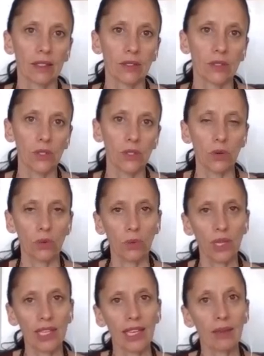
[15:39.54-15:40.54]
So we
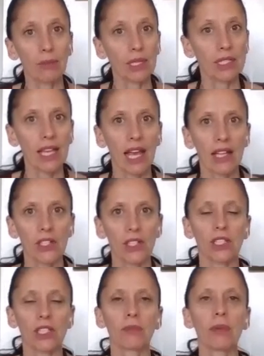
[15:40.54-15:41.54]
can't be attached to
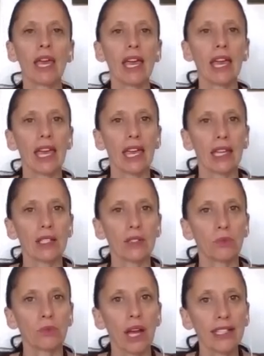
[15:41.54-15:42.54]
them, and
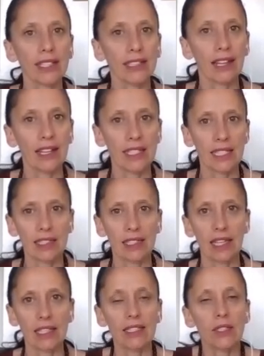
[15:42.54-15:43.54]
recognizing
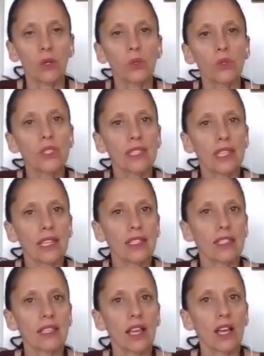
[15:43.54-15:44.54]
that those
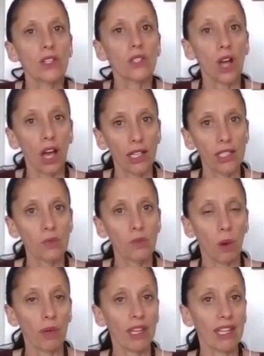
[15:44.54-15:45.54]
things taught us what
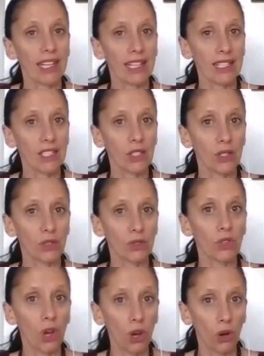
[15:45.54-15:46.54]
we needed to
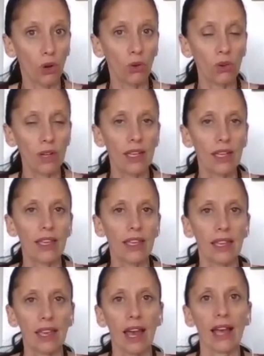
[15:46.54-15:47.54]
know
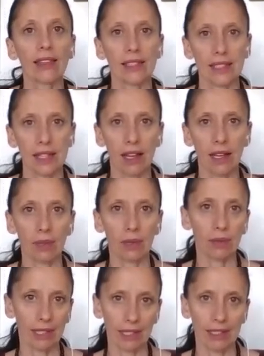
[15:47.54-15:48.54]
at the time that we
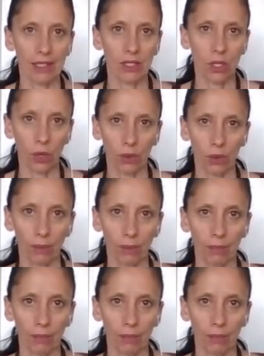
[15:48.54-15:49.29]
needed to know them.